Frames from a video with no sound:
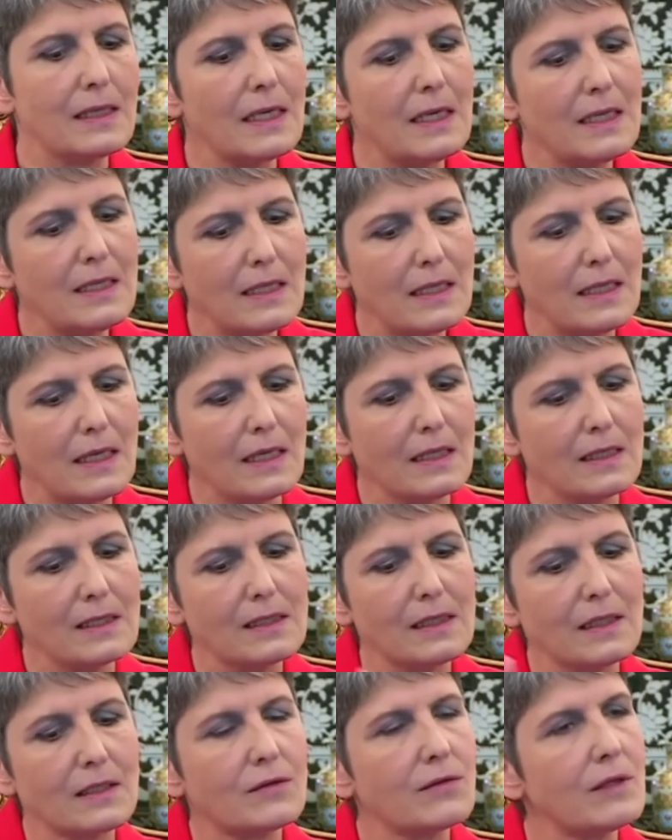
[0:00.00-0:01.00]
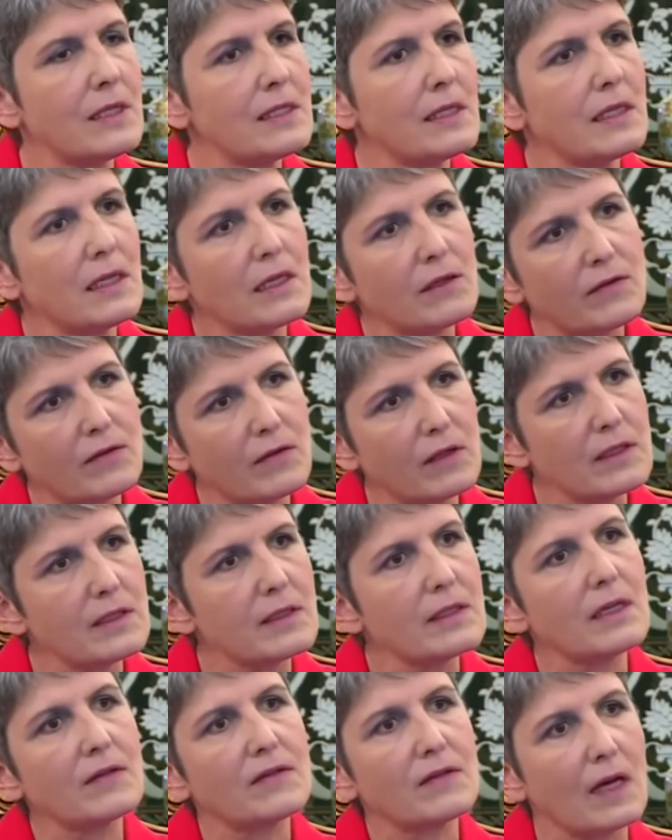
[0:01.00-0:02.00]
India's increasing influence
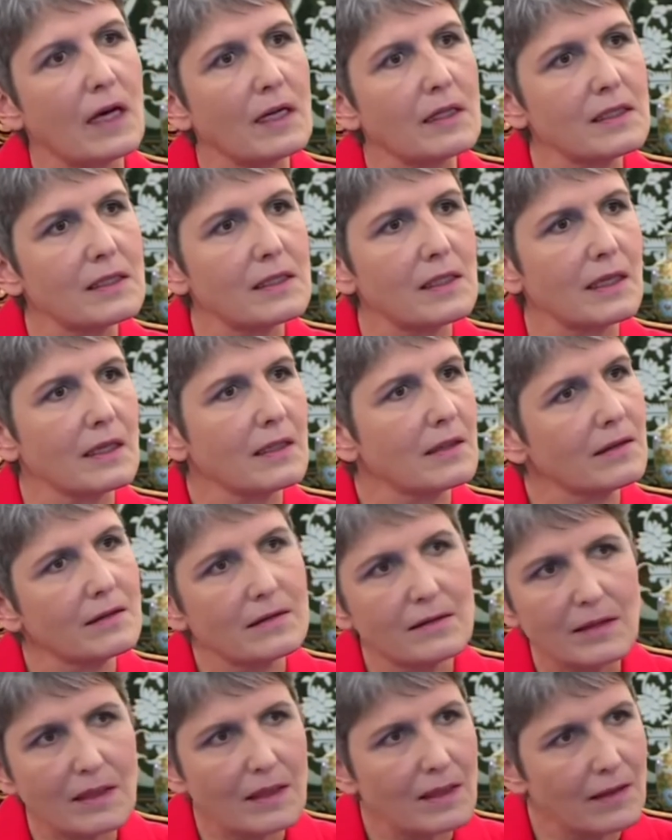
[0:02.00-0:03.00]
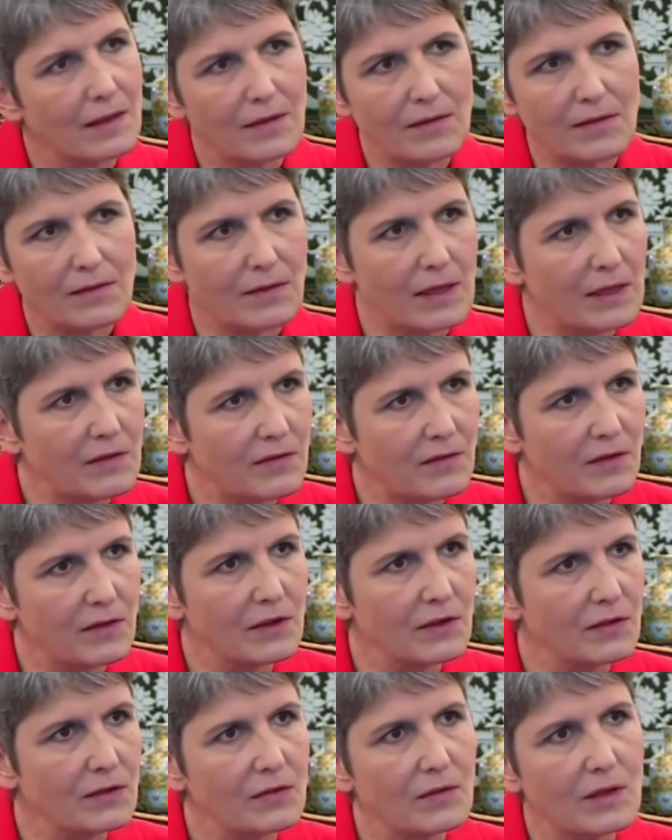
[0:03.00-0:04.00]
in Afghanistan a threat for
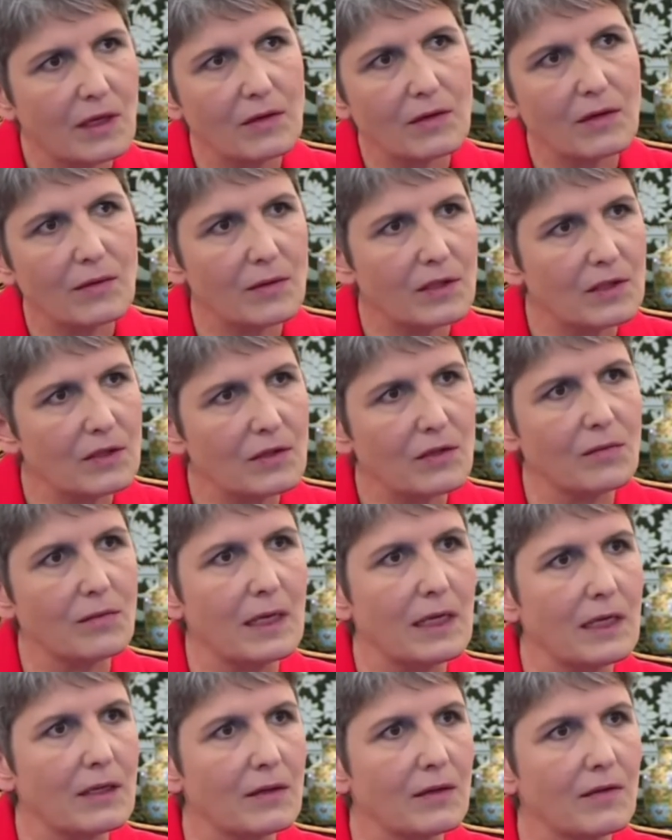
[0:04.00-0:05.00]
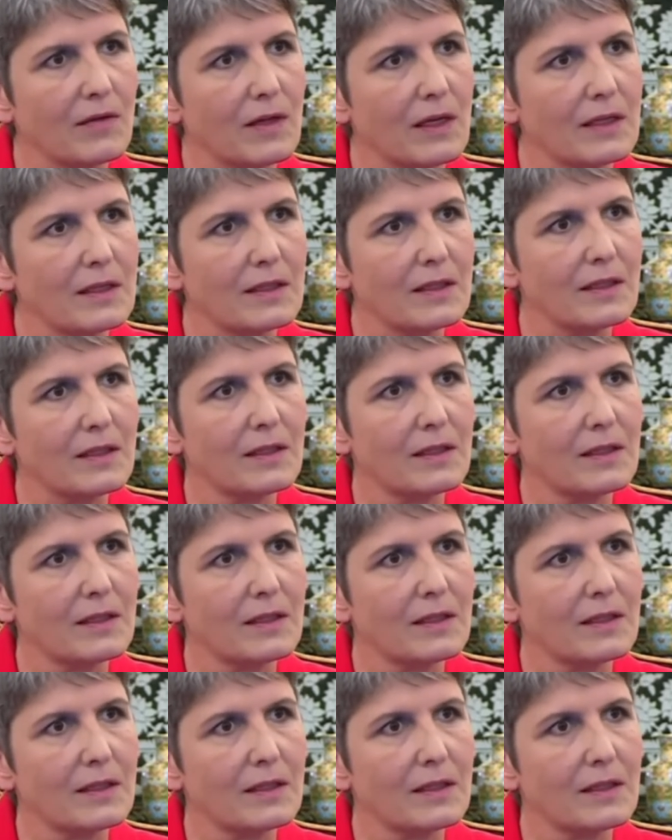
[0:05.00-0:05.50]
you? What do you make of that?